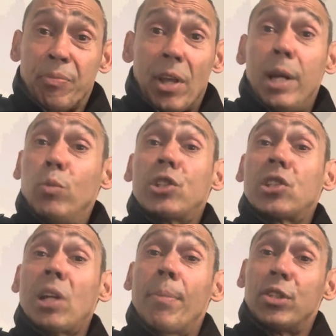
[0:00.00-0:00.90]
It was
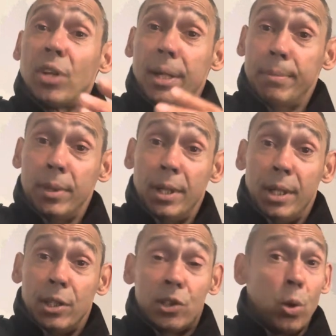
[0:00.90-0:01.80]
summertime.
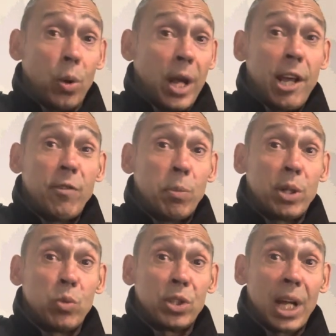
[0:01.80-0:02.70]
So everybody
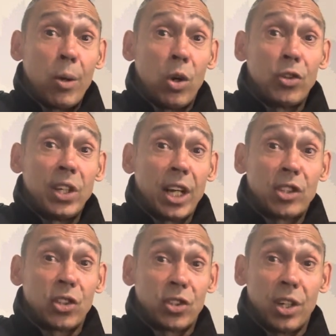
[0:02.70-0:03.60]
was out on the
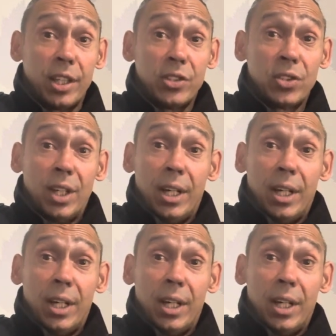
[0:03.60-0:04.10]
exercise.